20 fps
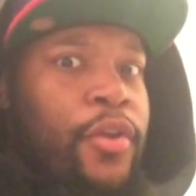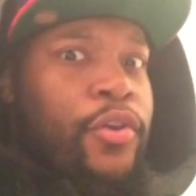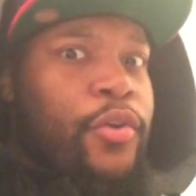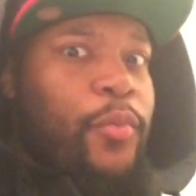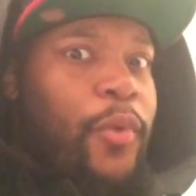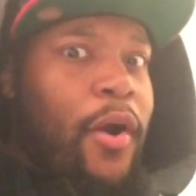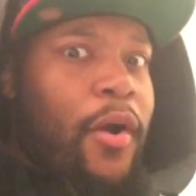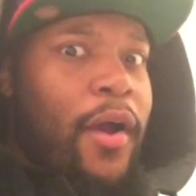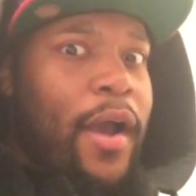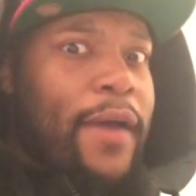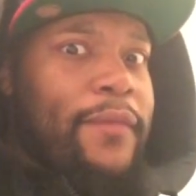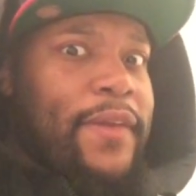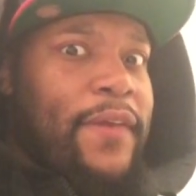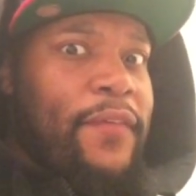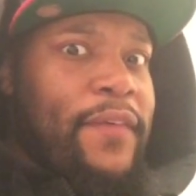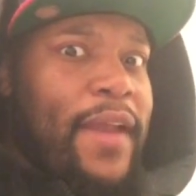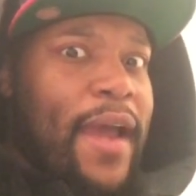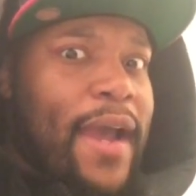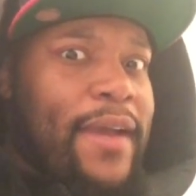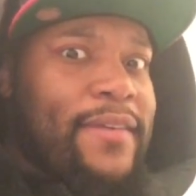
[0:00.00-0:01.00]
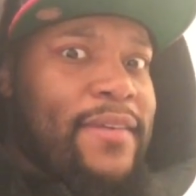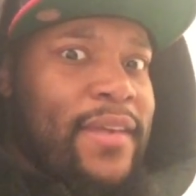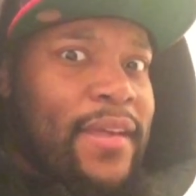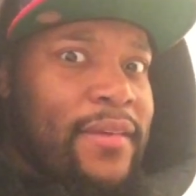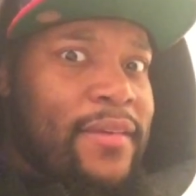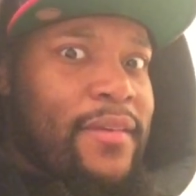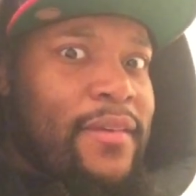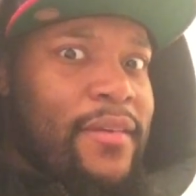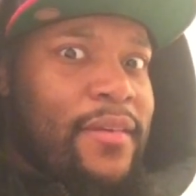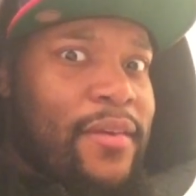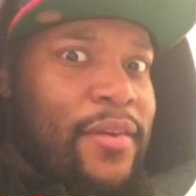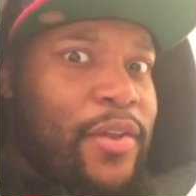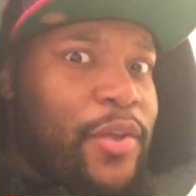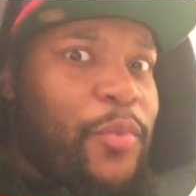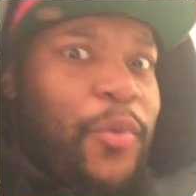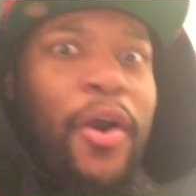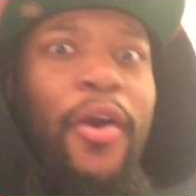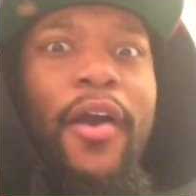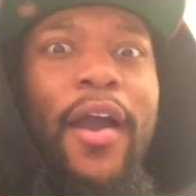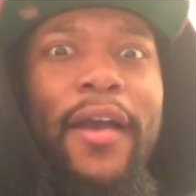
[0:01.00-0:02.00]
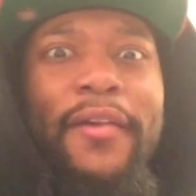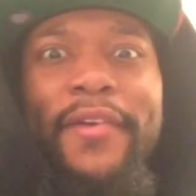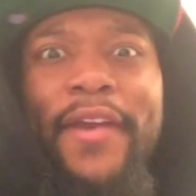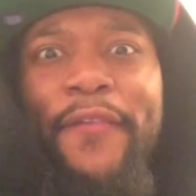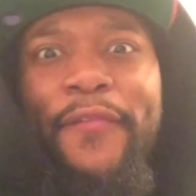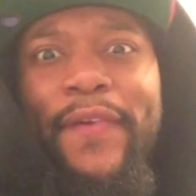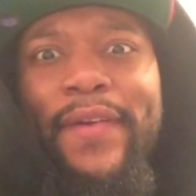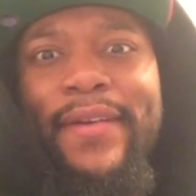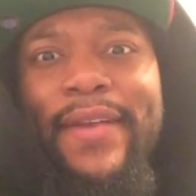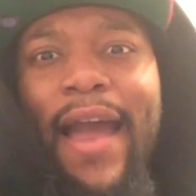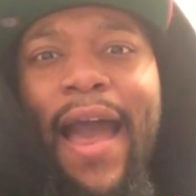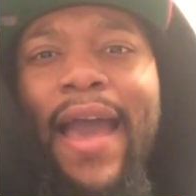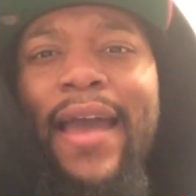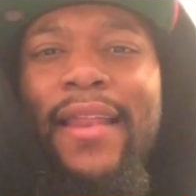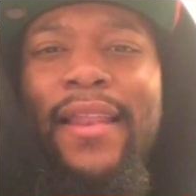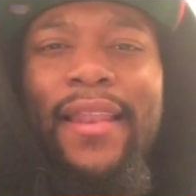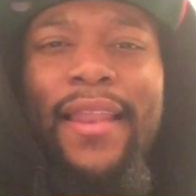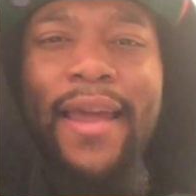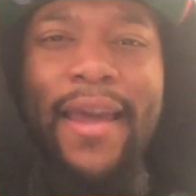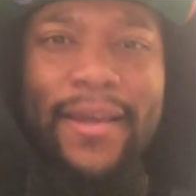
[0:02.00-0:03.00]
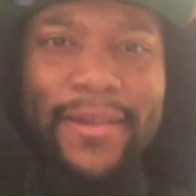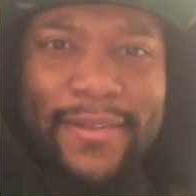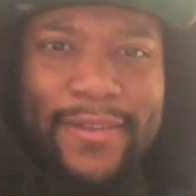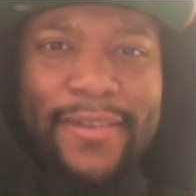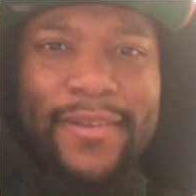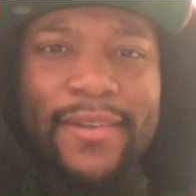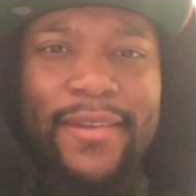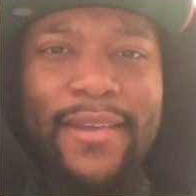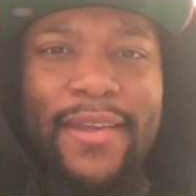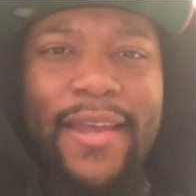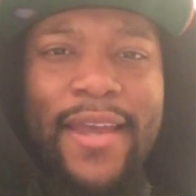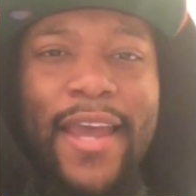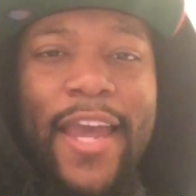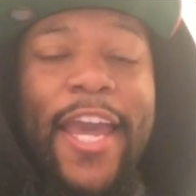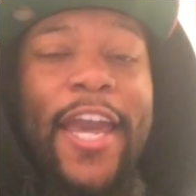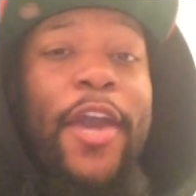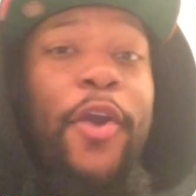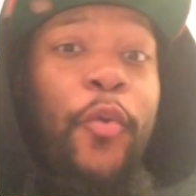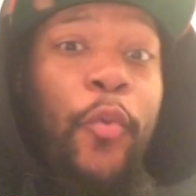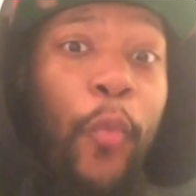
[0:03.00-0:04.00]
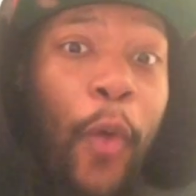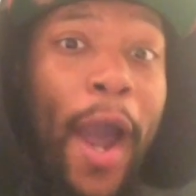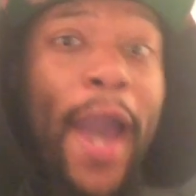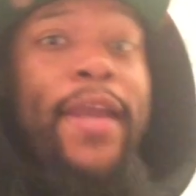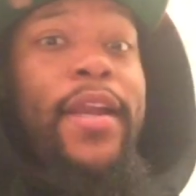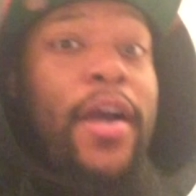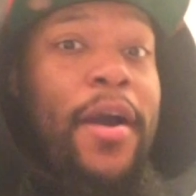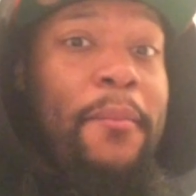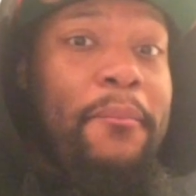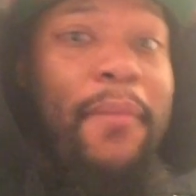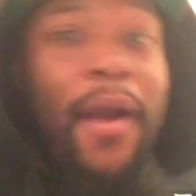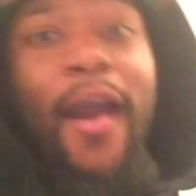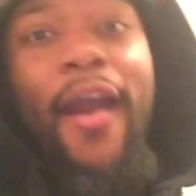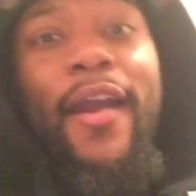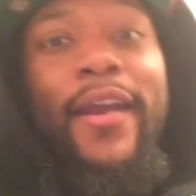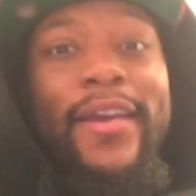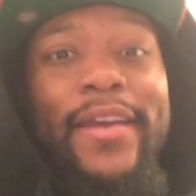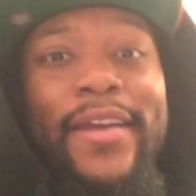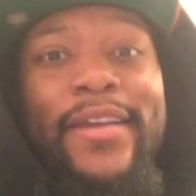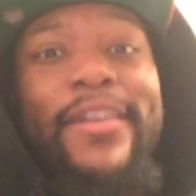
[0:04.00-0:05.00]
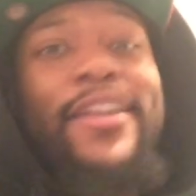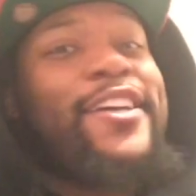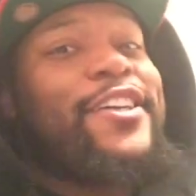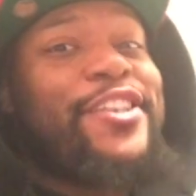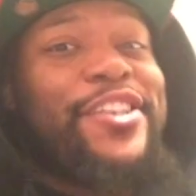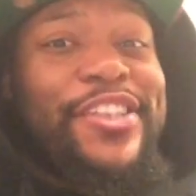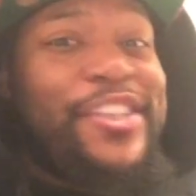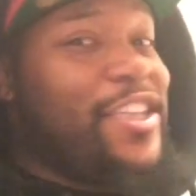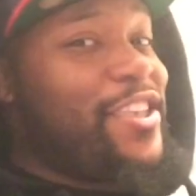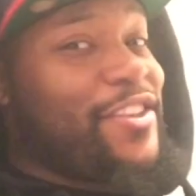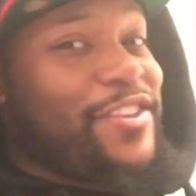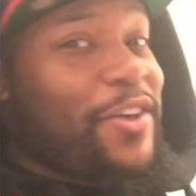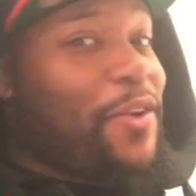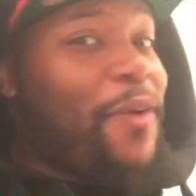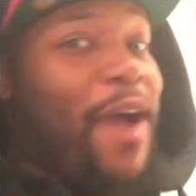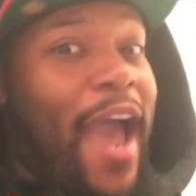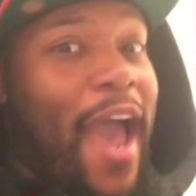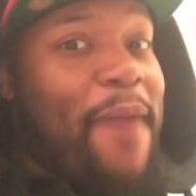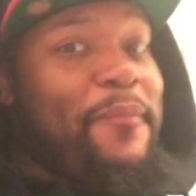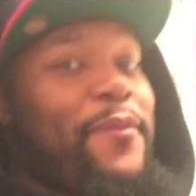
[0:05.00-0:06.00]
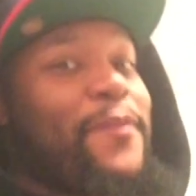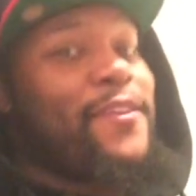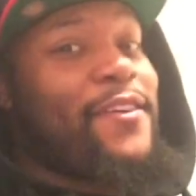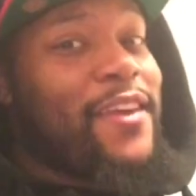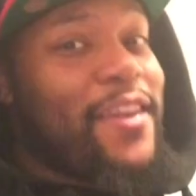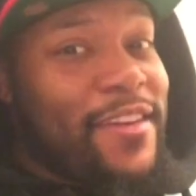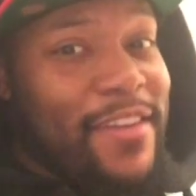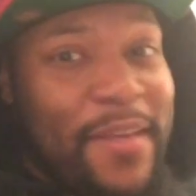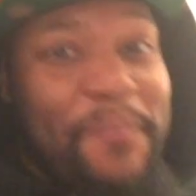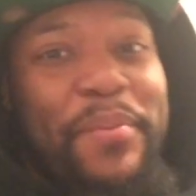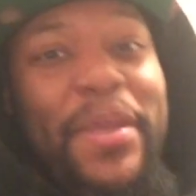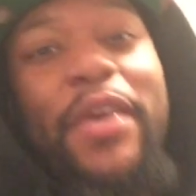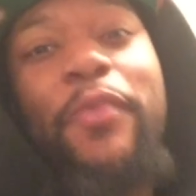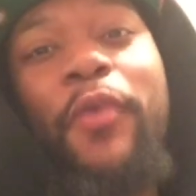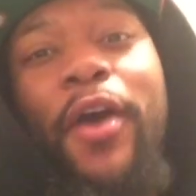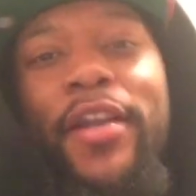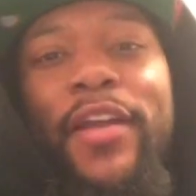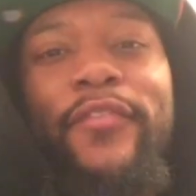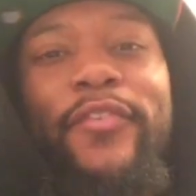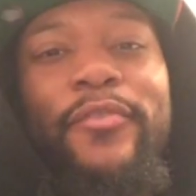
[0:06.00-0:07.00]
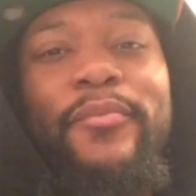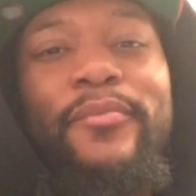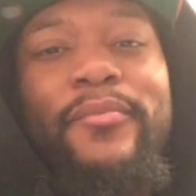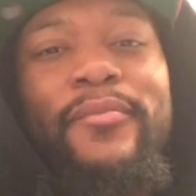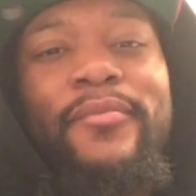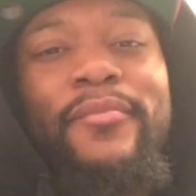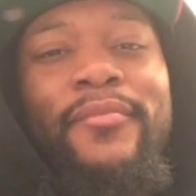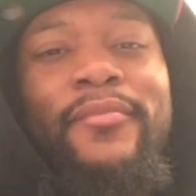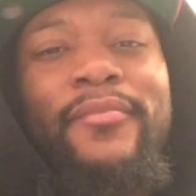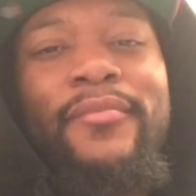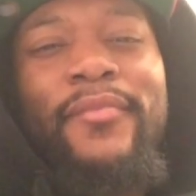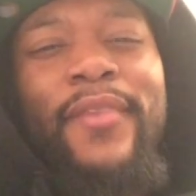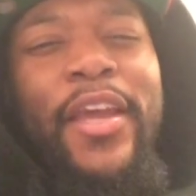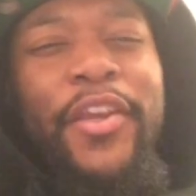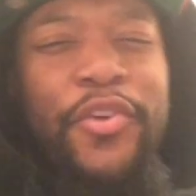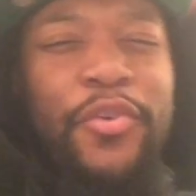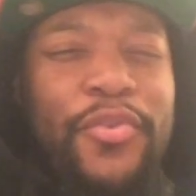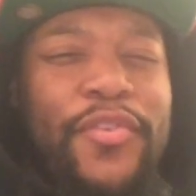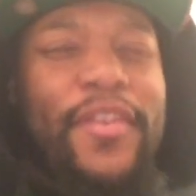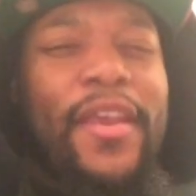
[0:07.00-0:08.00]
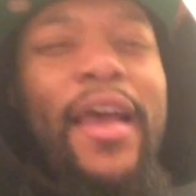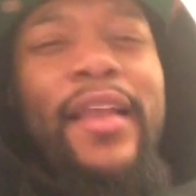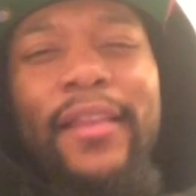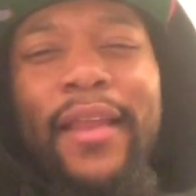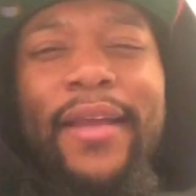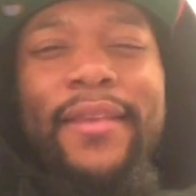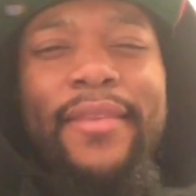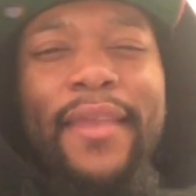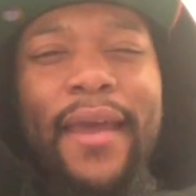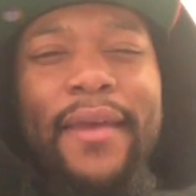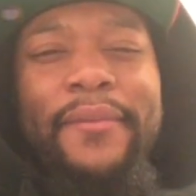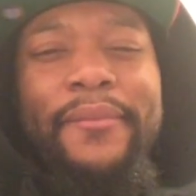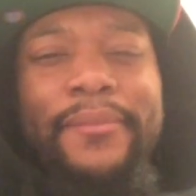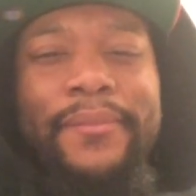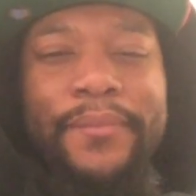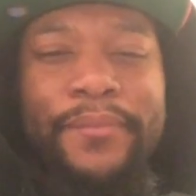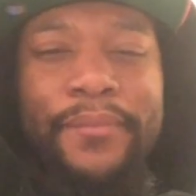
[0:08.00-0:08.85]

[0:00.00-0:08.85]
The world has different accents. The world has different dialects. And white American just so happens to be one of them. And you sound like that.